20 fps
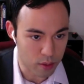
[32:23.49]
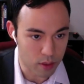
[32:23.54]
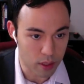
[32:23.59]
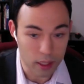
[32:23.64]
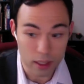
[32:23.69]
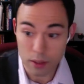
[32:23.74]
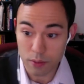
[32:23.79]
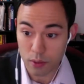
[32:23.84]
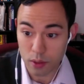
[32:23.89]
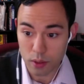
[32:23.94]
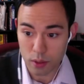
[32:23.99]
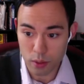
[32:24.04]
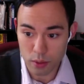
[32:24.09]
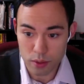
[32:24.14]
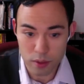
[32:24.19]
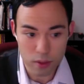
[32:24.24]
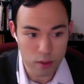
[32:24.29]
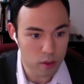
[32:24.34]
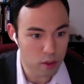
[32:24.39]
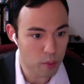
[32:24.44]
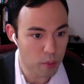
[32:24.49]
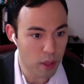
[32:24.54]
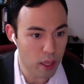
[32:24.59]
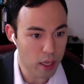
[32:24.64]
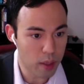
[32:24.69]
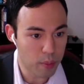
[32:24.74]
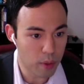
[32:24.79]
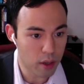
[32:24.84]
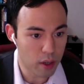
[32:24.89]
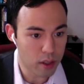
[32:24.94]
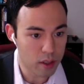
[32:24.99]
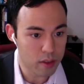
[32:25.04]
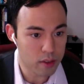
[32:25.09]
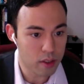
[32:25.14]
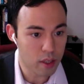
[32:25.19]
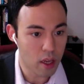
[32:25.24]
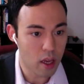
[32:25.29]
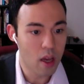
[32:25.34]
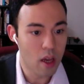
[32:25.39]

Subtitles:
-1 goes into the black box,